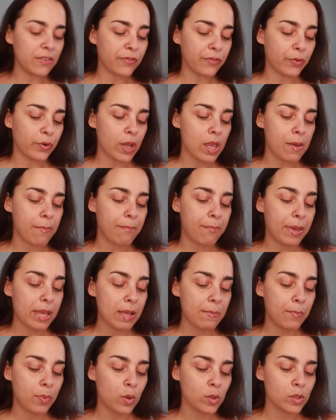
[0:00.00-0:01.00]
free.
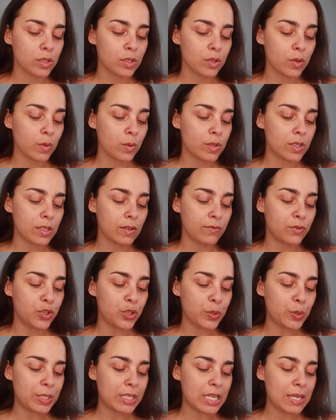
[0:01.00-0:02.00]
Big bold notes of
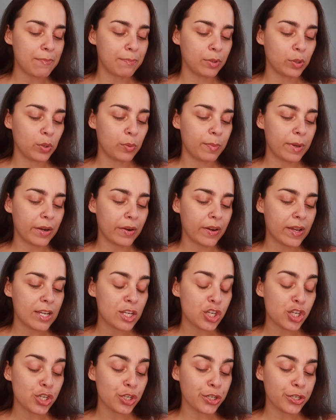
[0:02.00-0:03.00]
juicy blueberry,
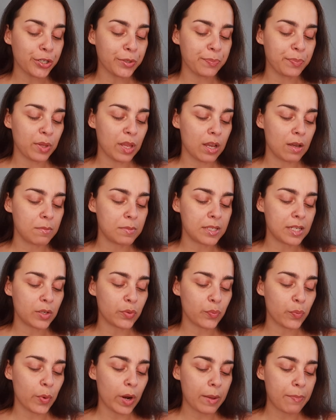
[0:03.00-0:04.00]
sugared plums,
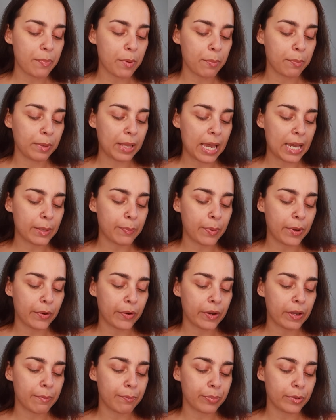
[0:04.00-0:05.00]
and ripe
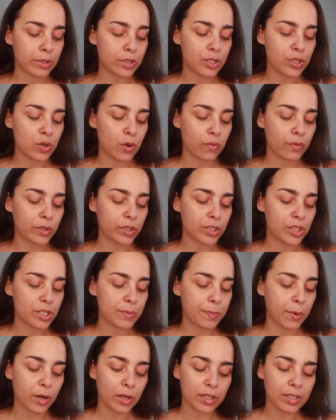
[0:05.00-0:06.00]
blackberry burst over
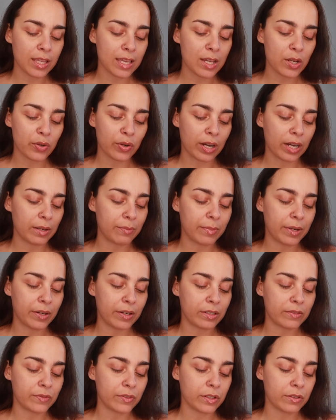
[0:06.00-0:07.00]
sparkling
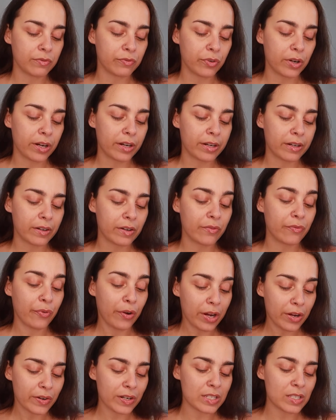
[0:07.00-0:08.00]
cranberry for a
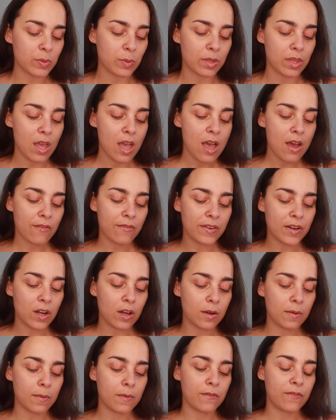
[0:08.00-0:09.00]
fragrance with
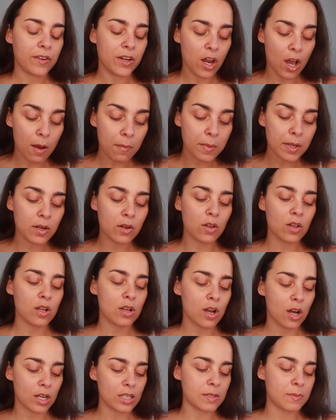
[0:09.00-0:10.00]
phenom phenomenal
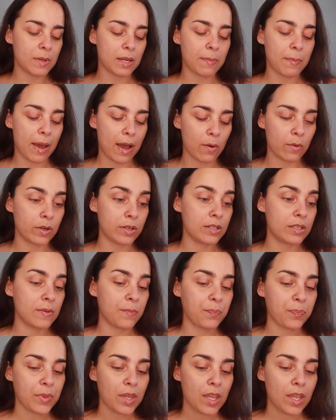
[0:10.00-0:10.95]
cosmic powers.